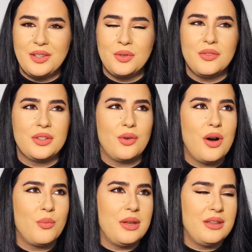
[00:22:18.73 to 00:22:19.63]
I don't even know
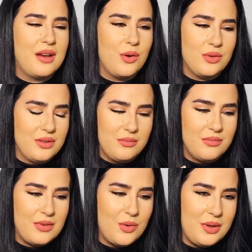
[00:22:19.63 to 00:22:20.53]
how many how
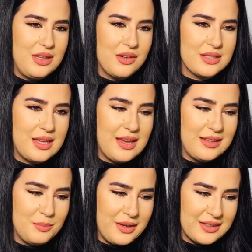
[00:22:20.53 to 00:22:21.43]
how many years I
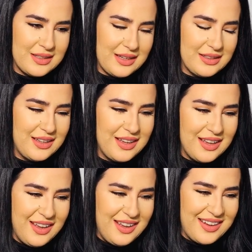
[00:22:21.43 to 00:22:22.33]
had back then.
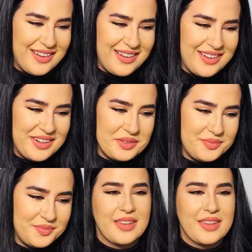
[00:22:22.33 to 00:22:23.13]
Uh,